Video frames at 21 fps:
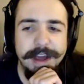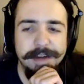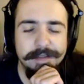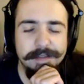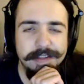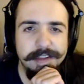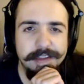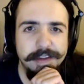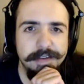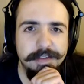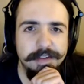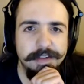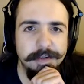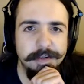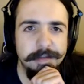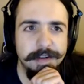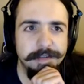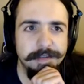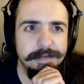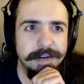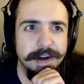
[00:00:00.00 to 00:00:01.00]
with YouTube
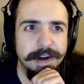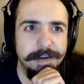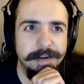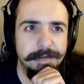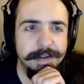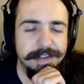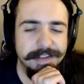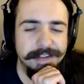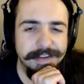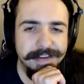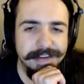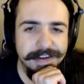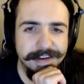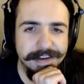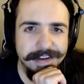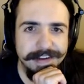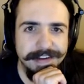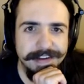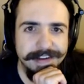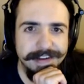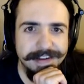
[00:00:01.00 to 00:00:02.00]
and fuck with
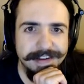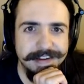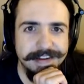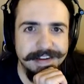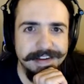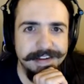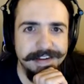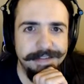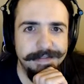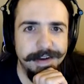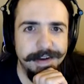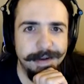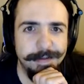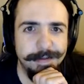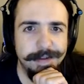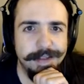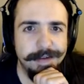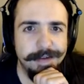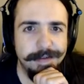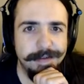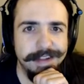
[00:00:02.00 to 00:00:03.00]
the
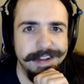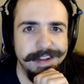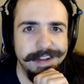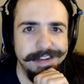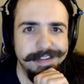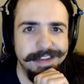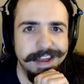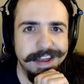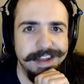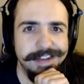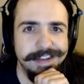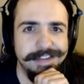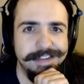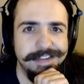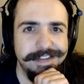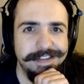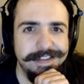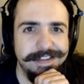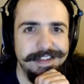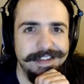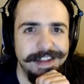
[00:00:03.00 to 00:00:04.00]
release
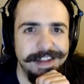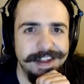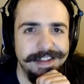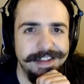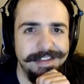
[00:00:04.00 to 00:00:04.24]
dates and say,